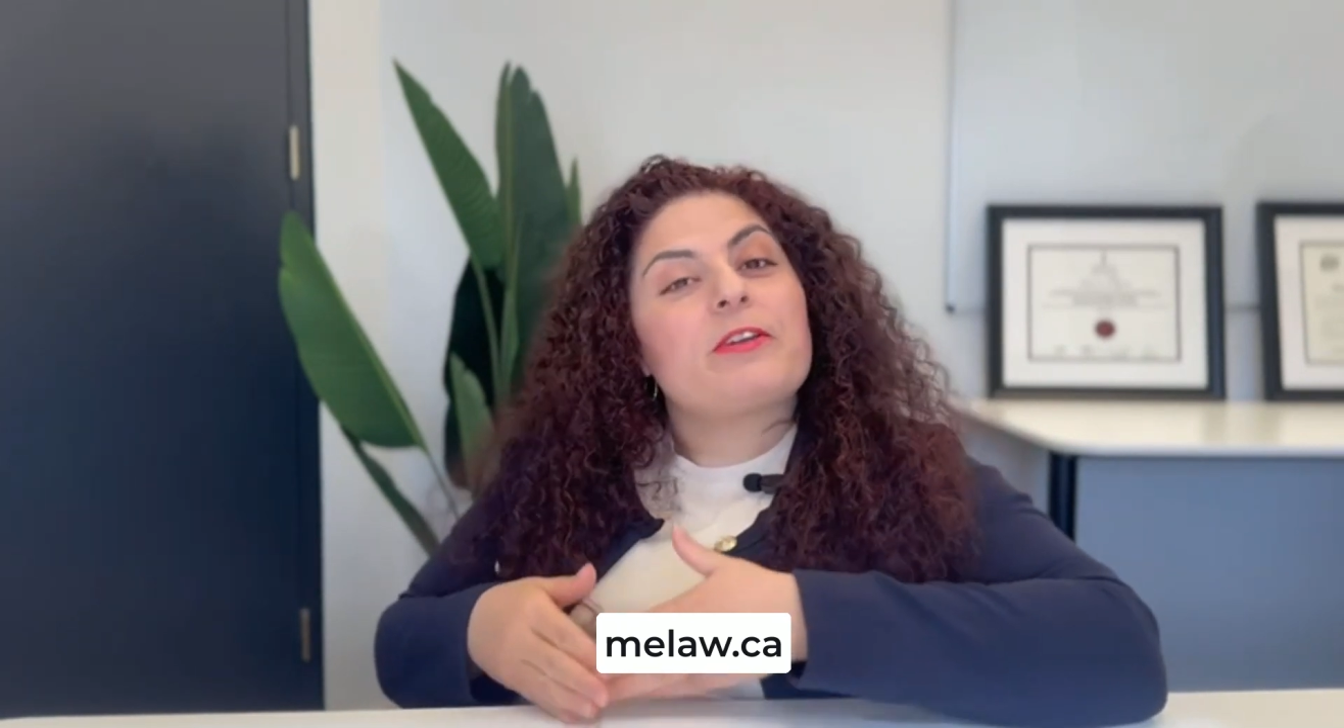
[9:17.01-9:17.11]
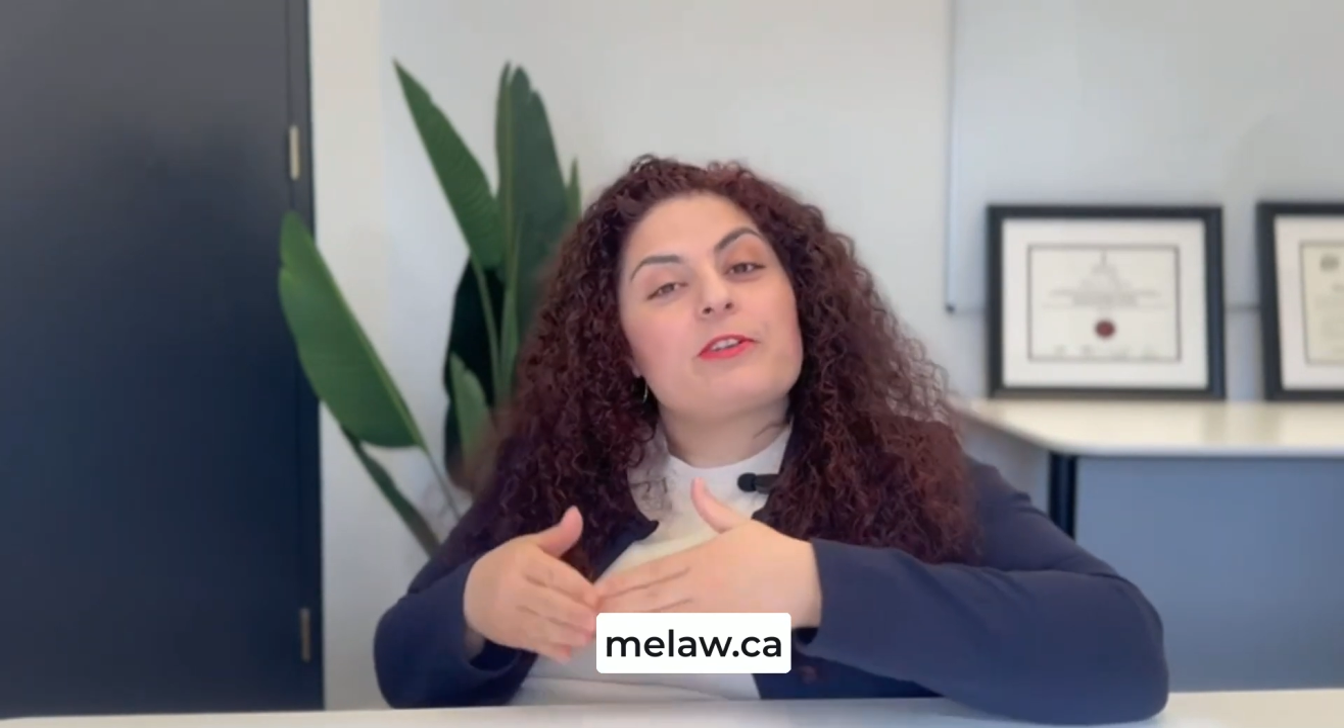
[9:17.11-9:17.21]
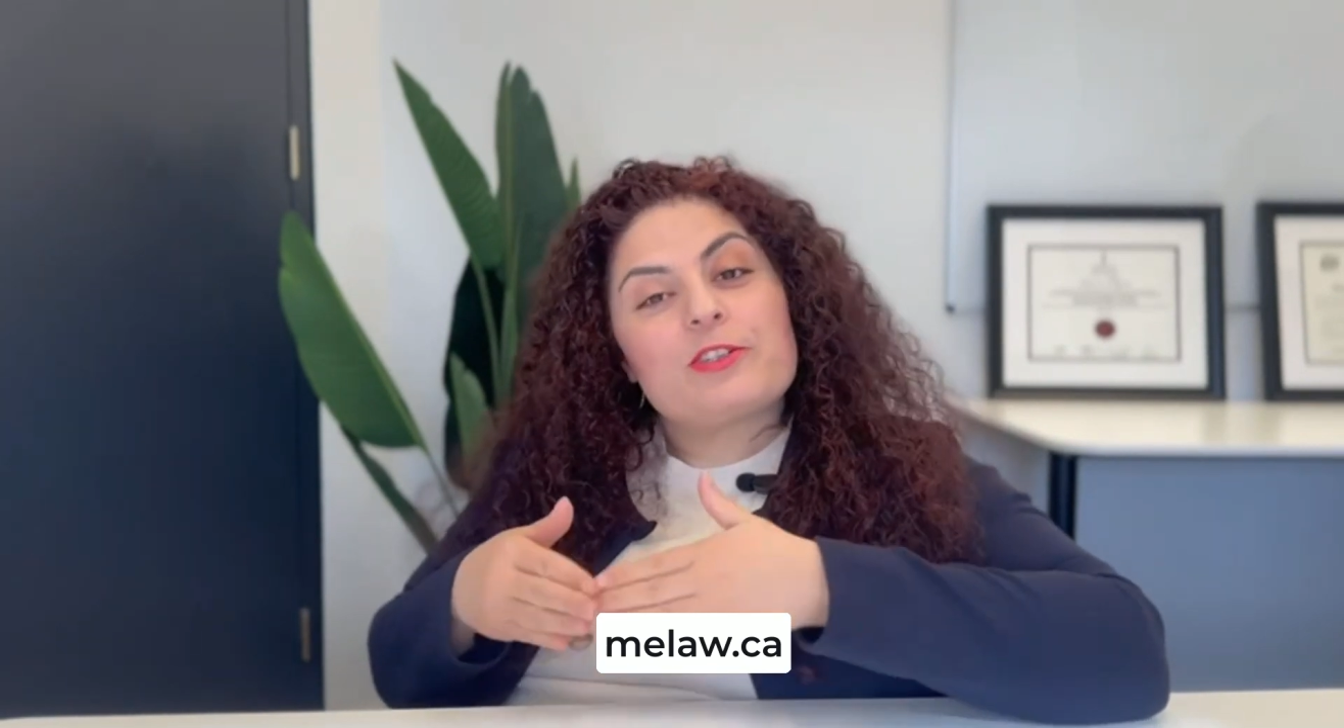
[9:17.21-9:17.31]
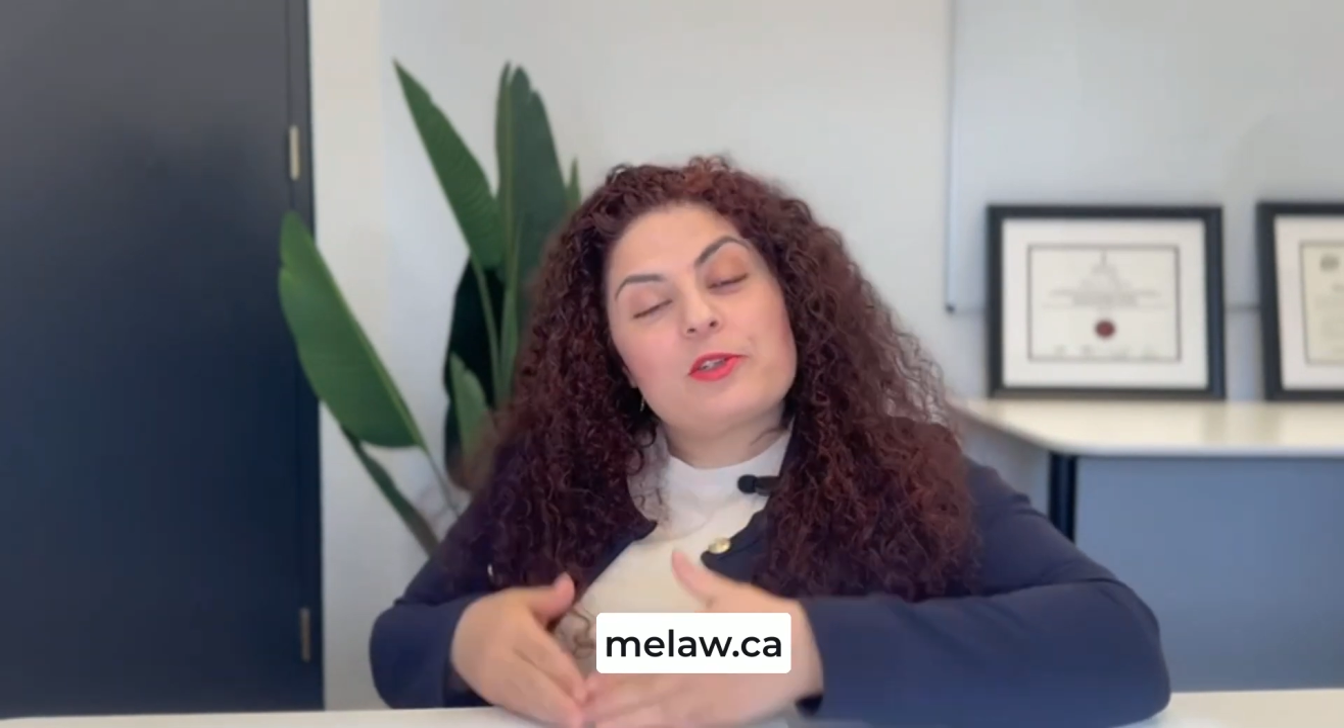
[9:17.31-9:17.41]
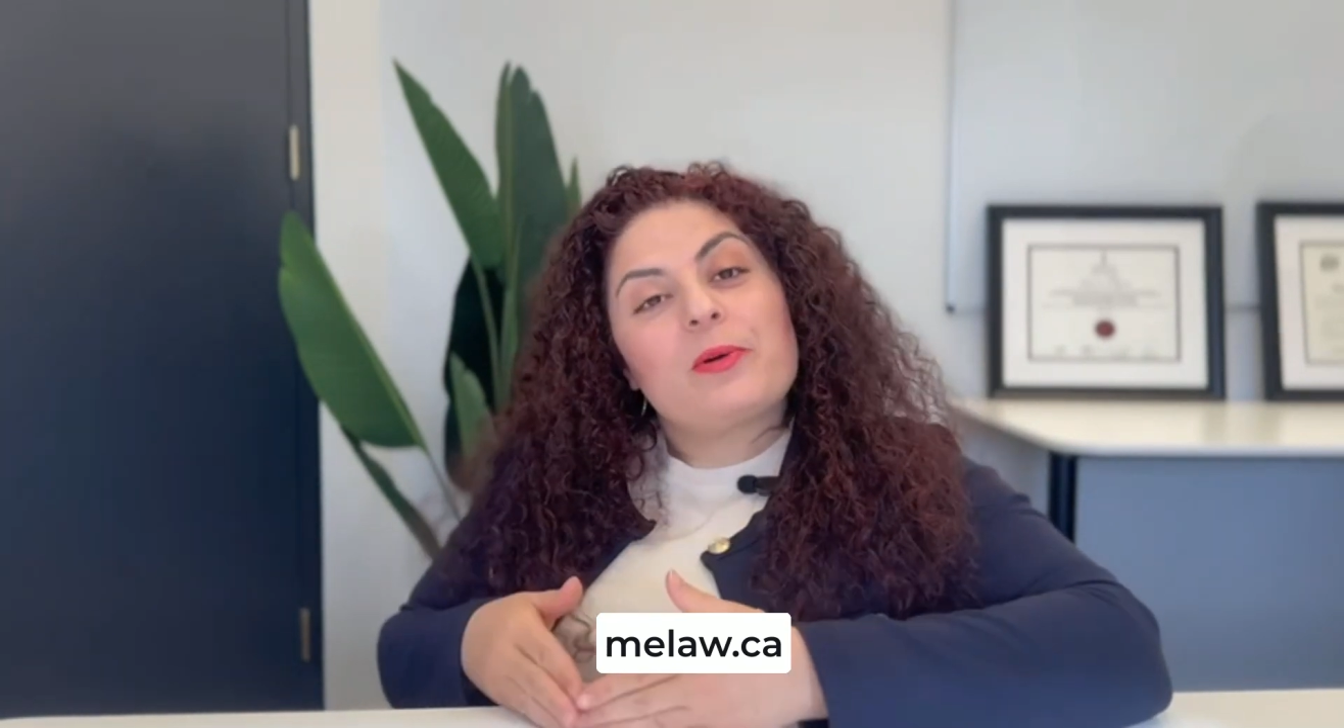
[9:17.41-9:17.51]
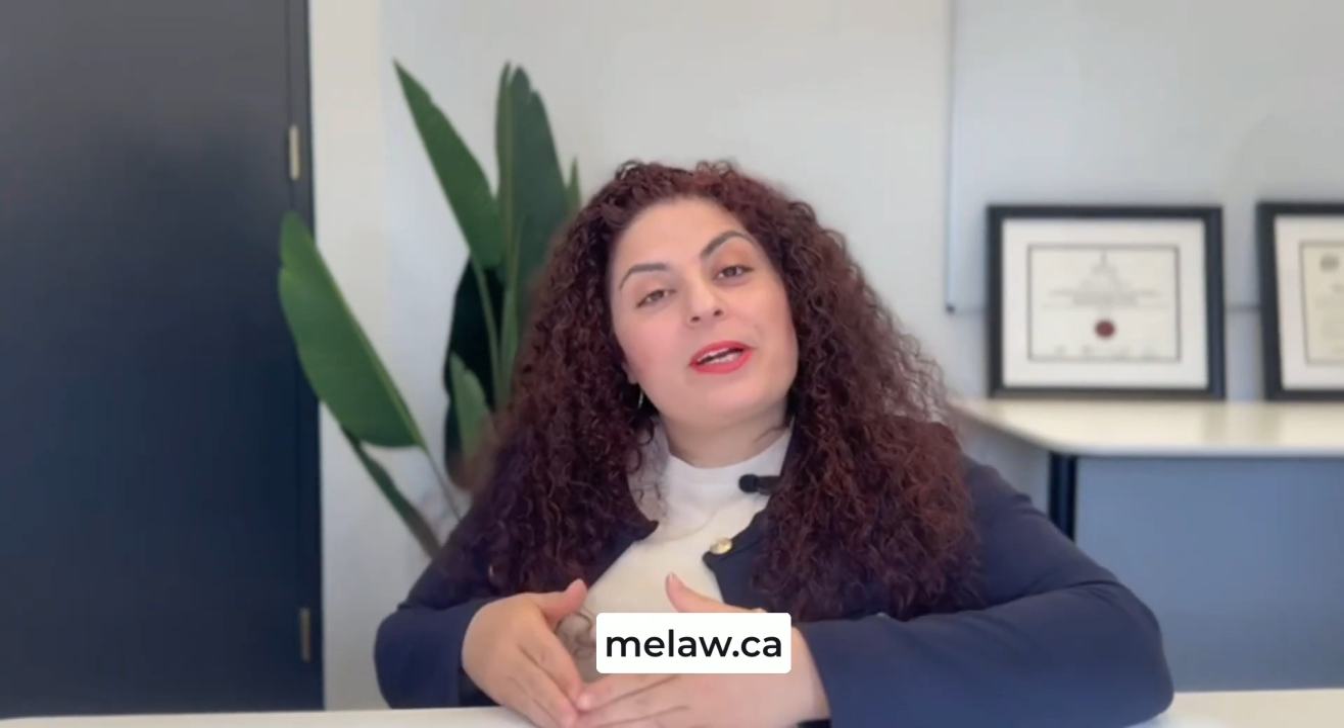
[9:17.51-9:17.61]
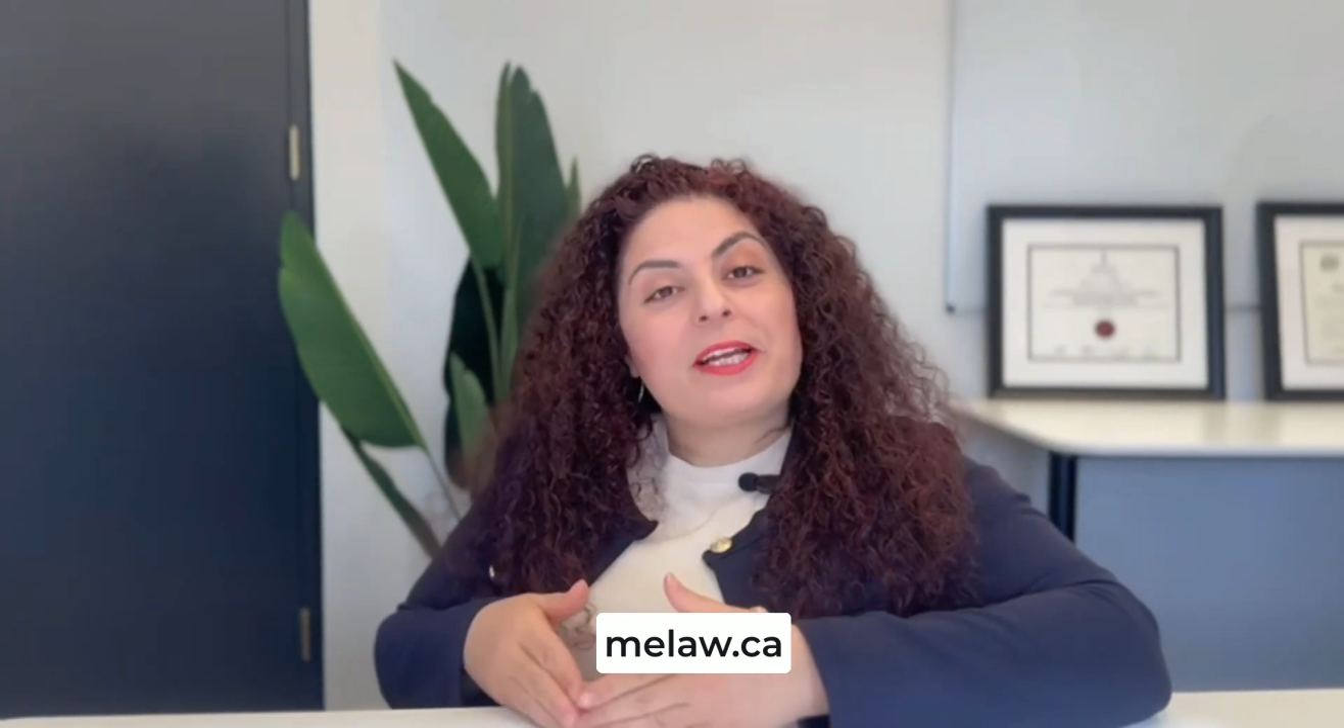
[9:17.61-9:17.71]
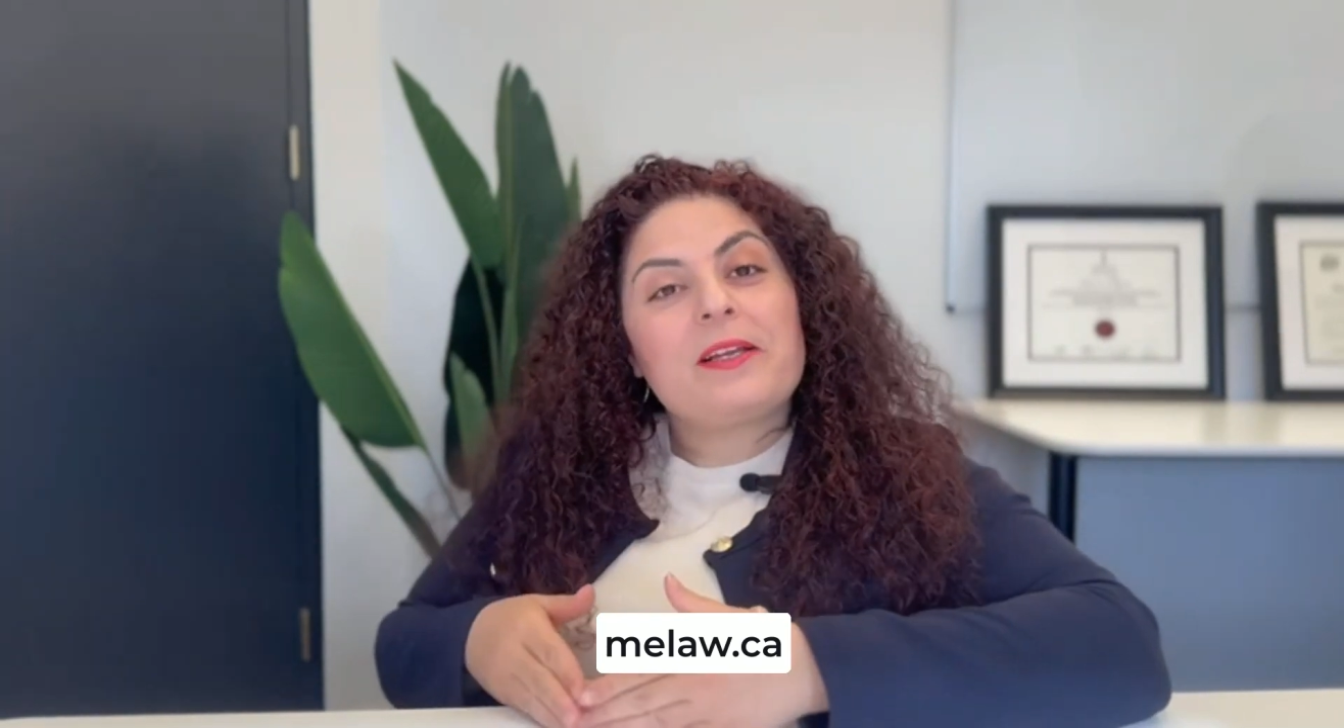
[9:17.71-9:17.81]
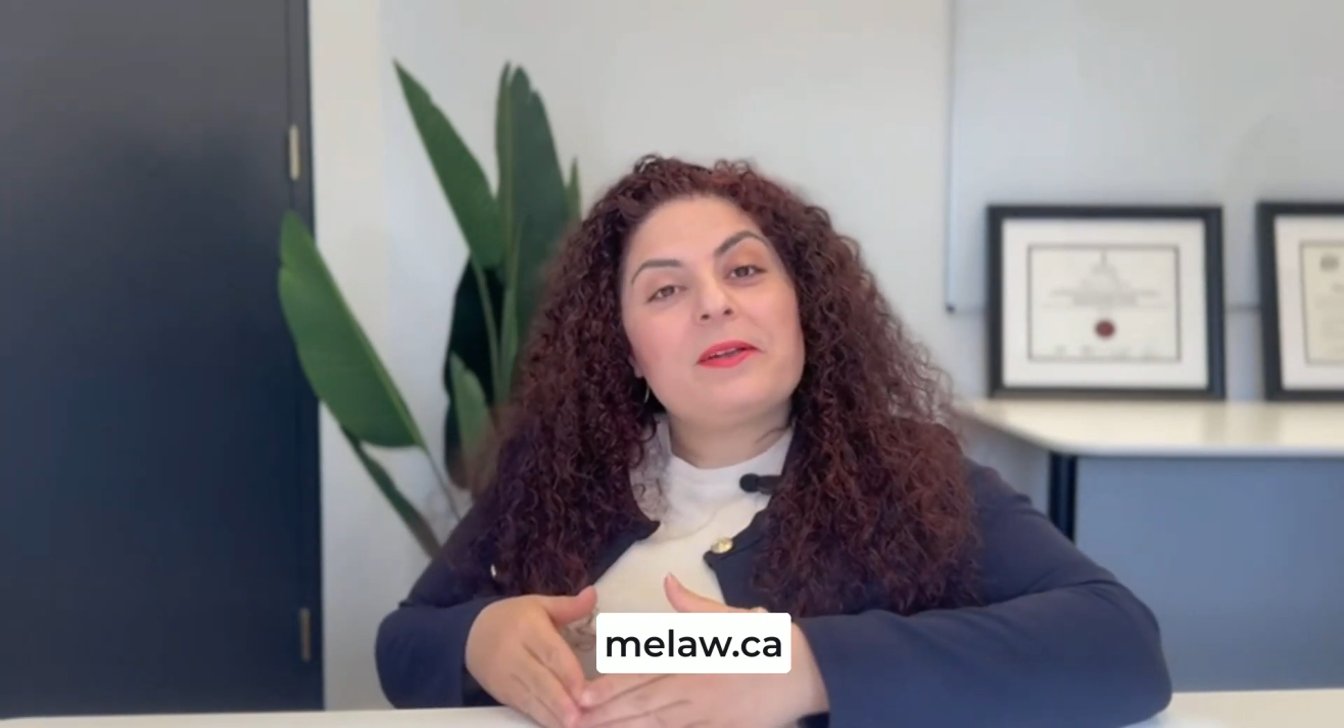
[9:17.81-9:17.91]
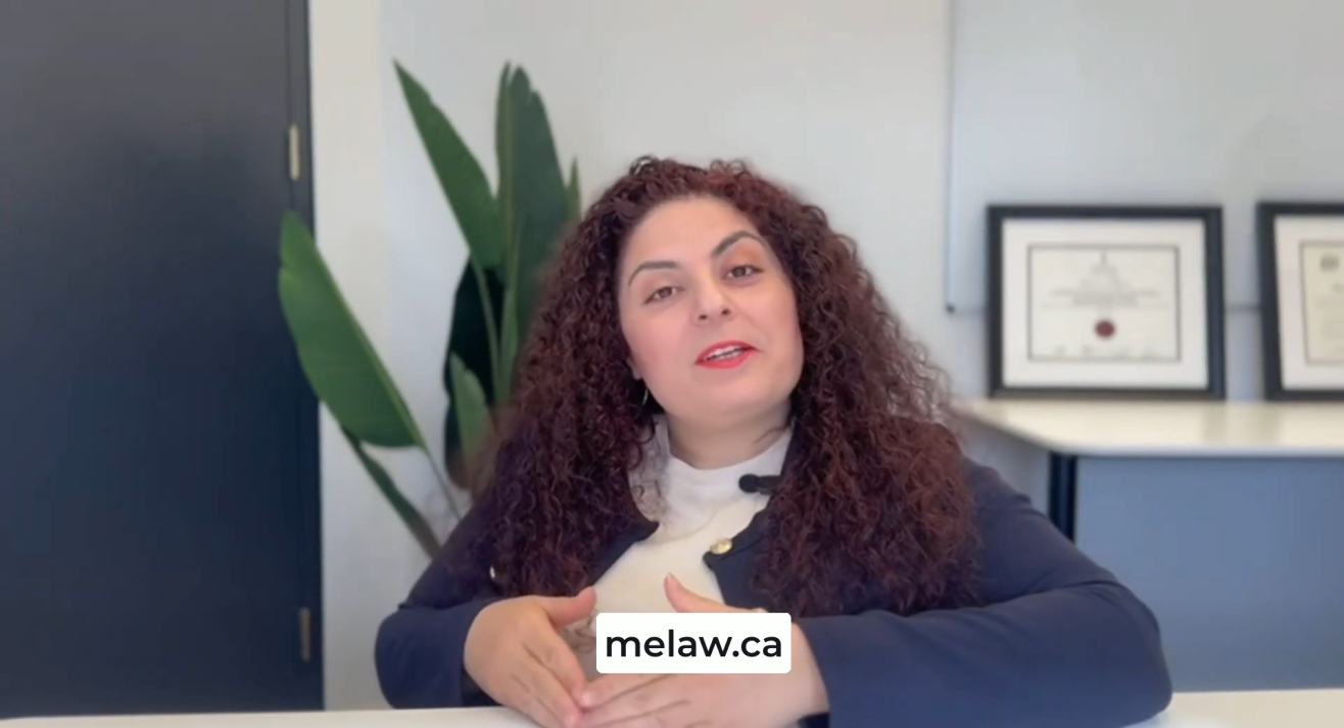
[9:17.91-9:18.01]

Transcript: your story.